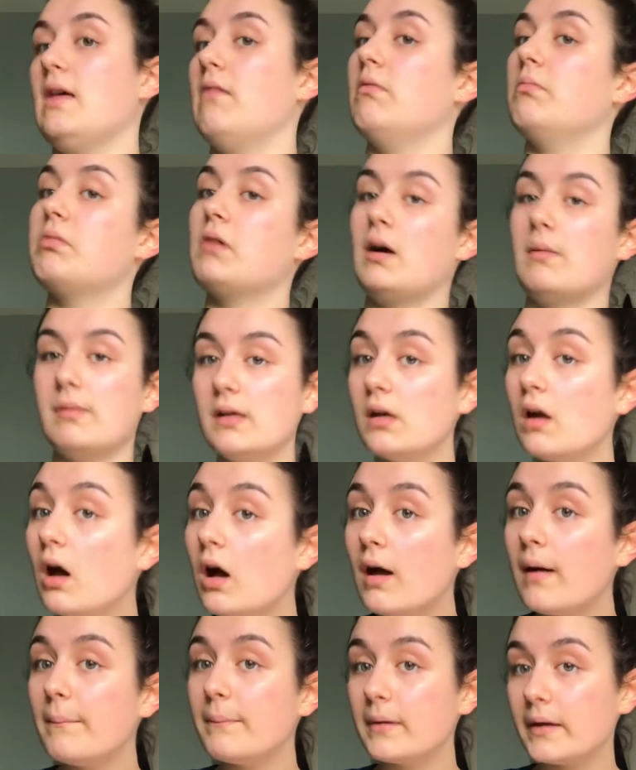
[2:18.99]
That would probably
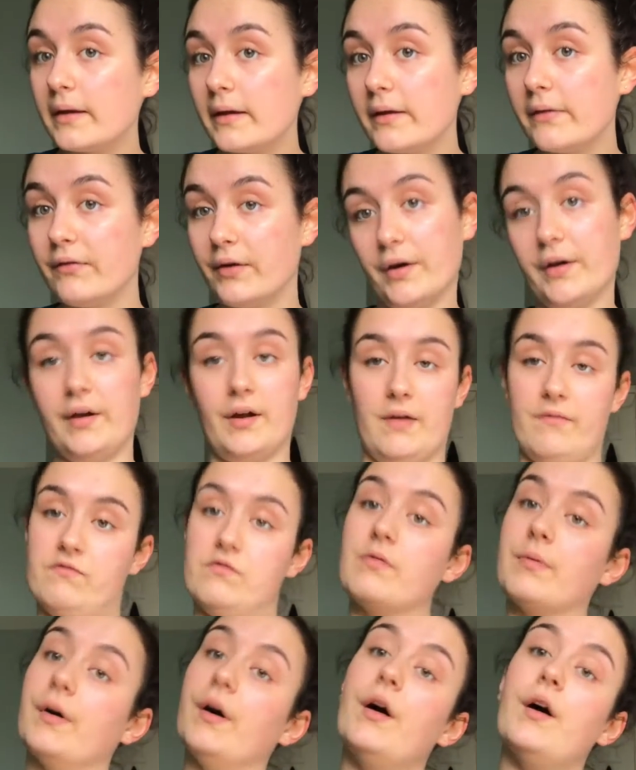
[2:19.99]
not be very
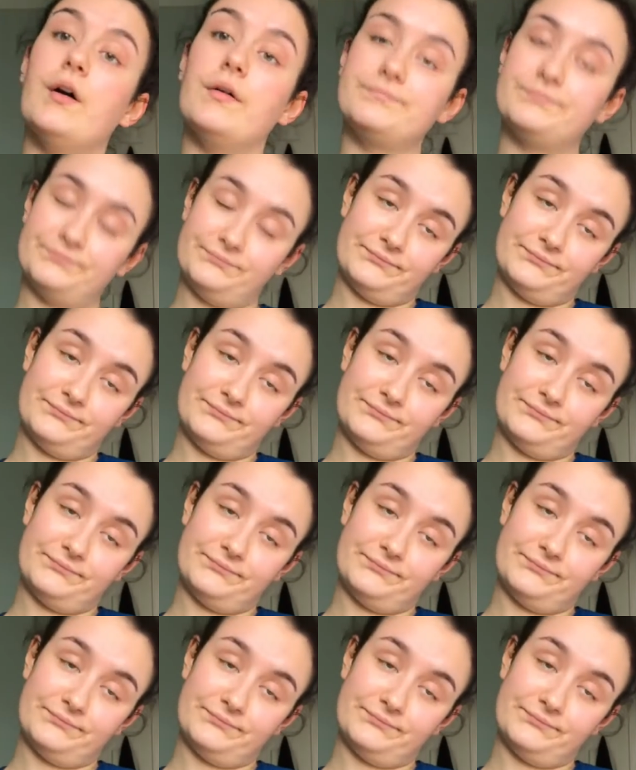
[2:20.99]
comfortable.